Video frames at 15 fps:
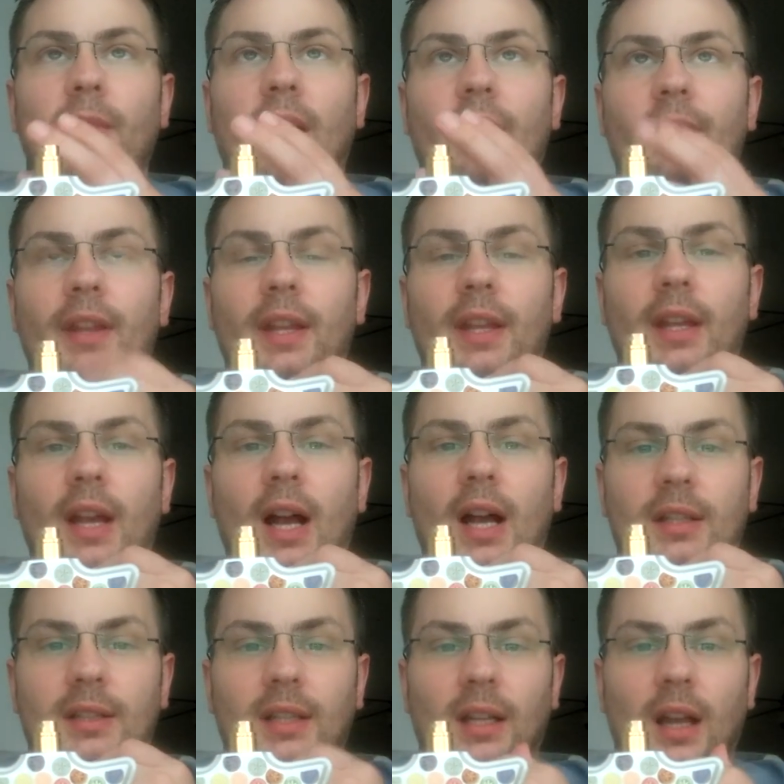the
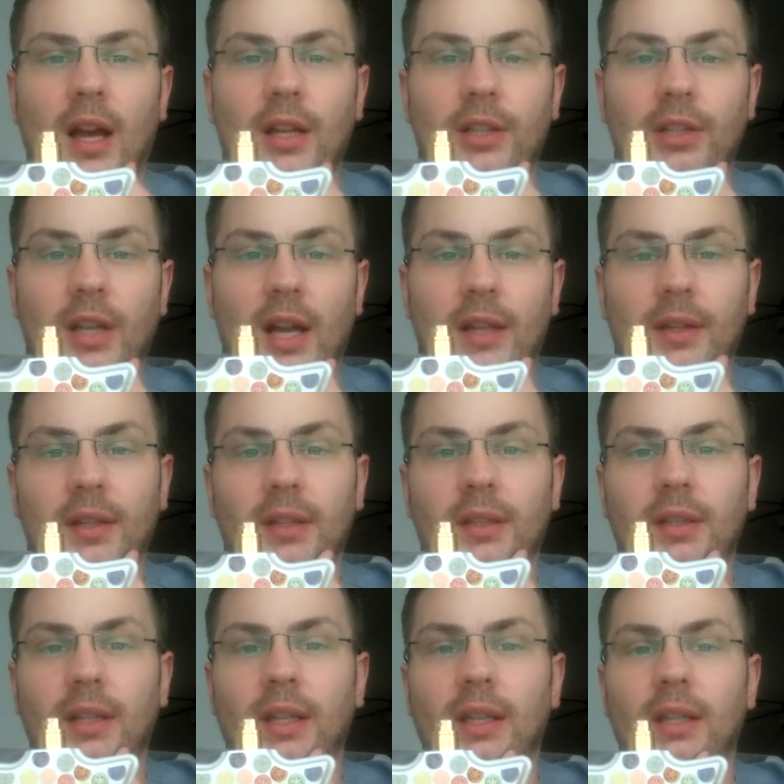stillage on
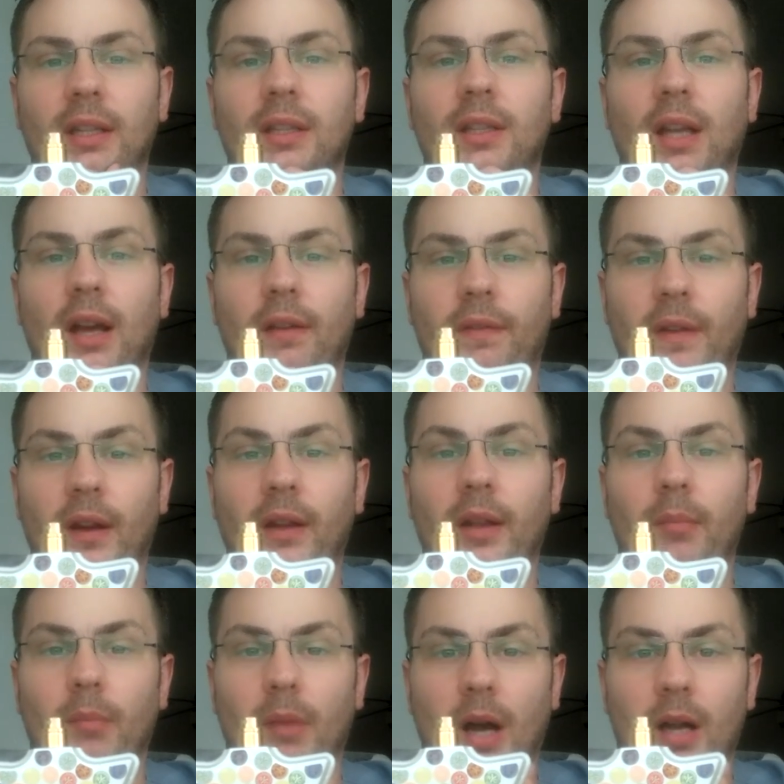this is fairly
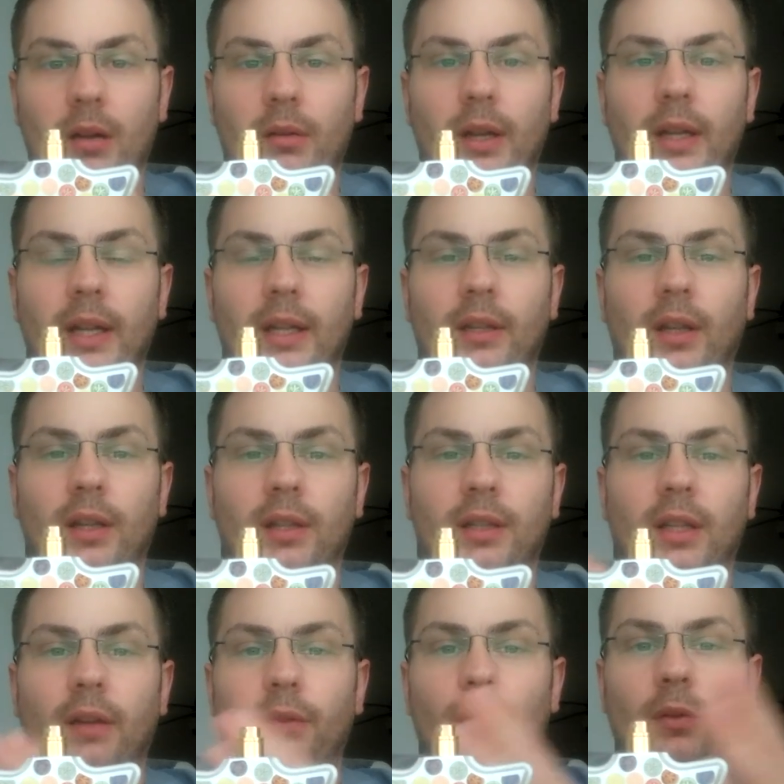moderate. It does
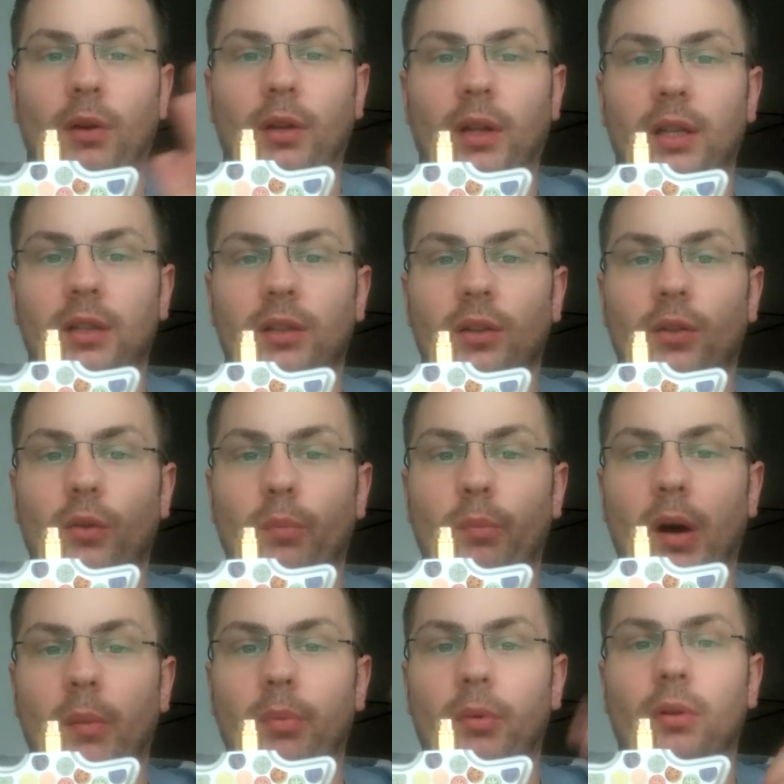give you a nice little
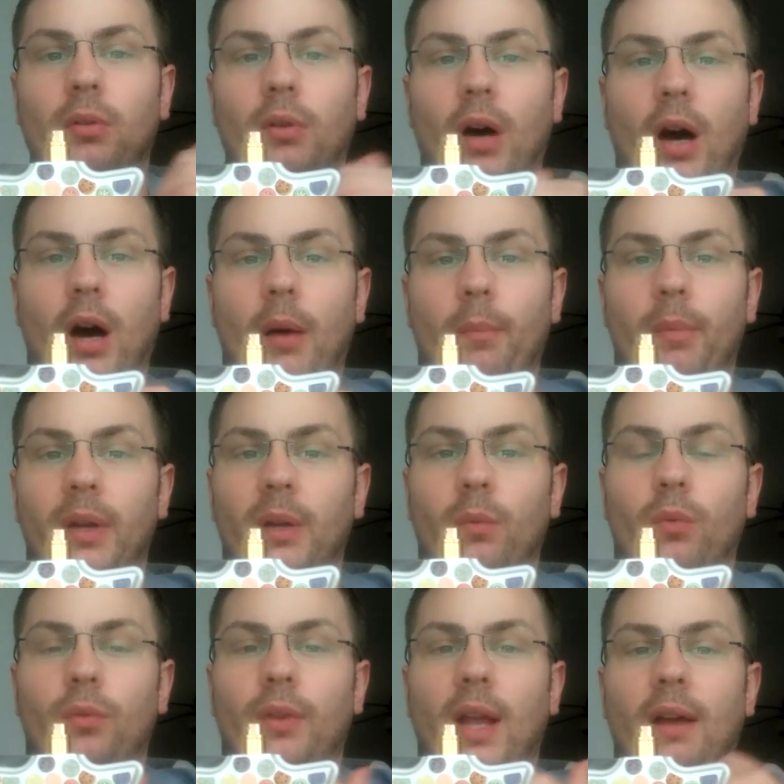bubble, but it
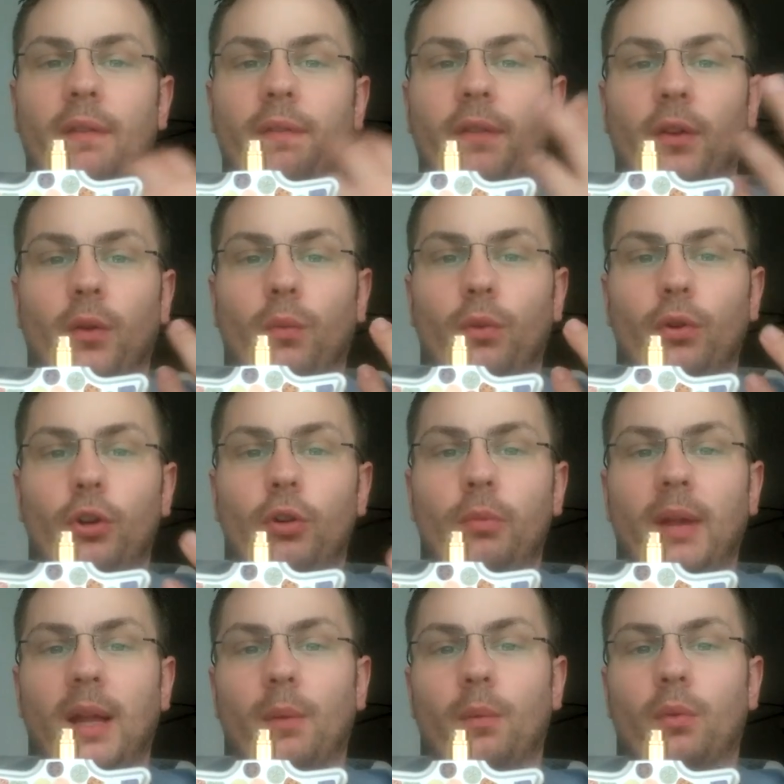will not fill the
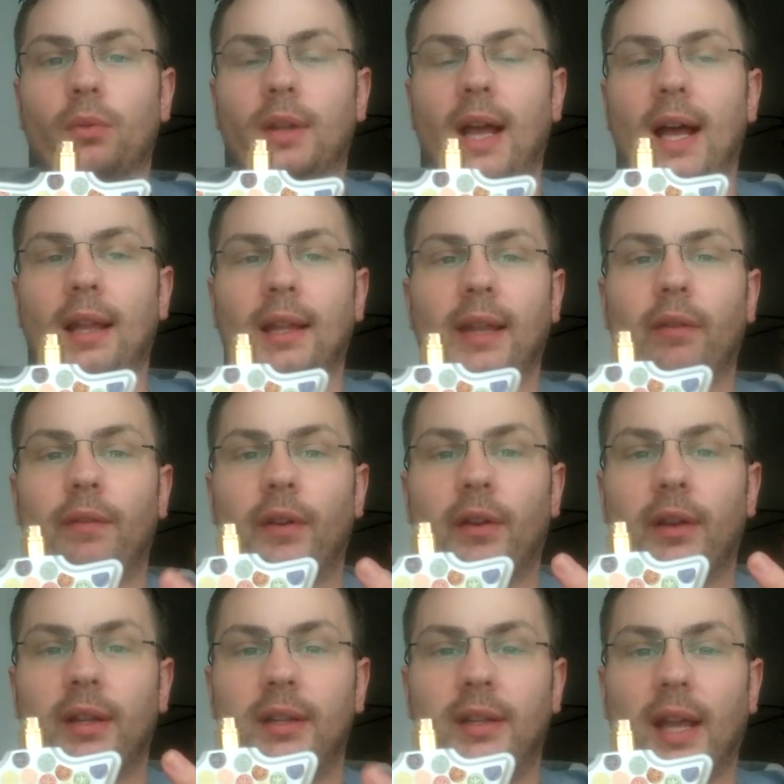room. It will not leave a
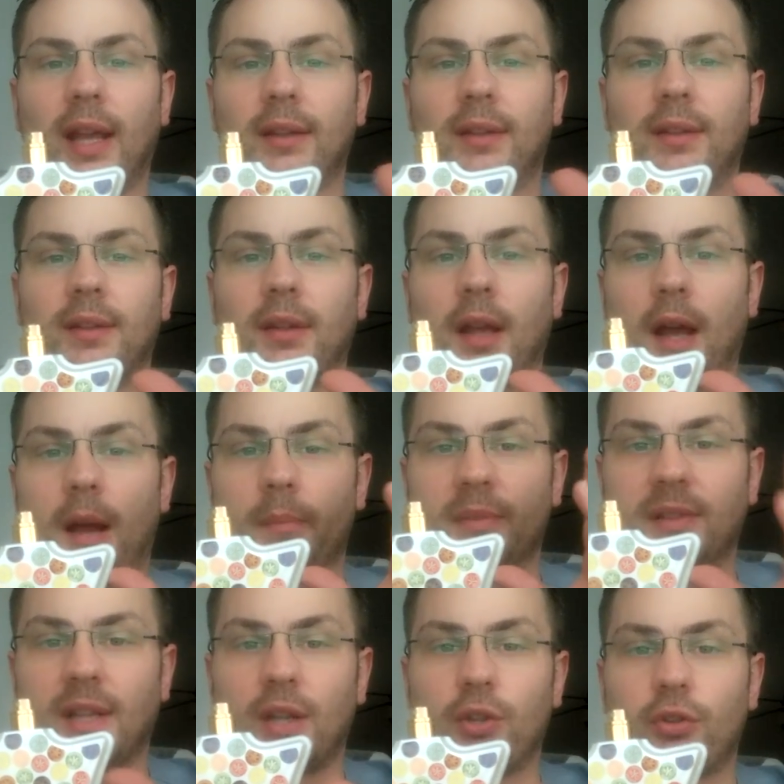very dense
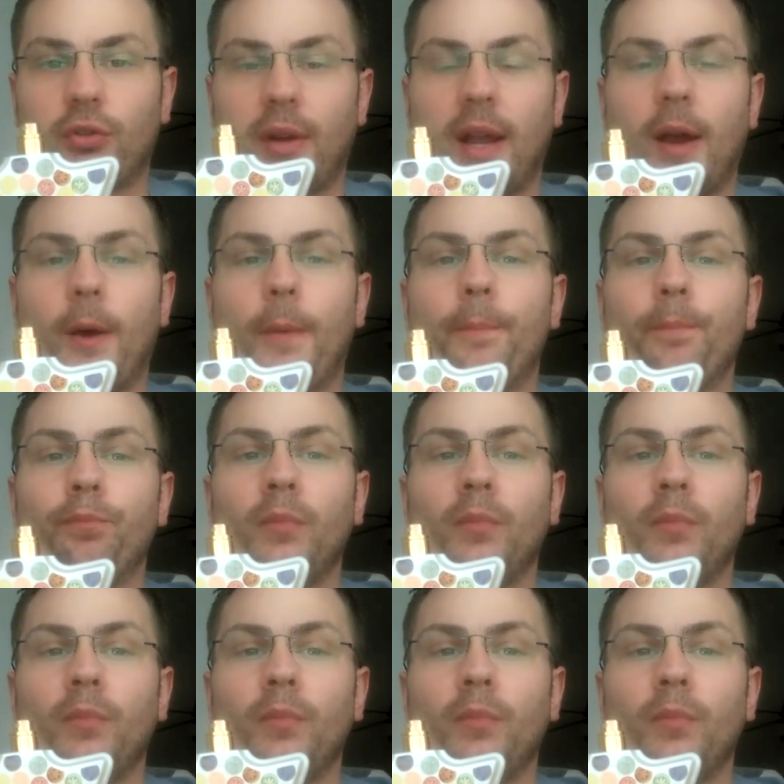scent trail.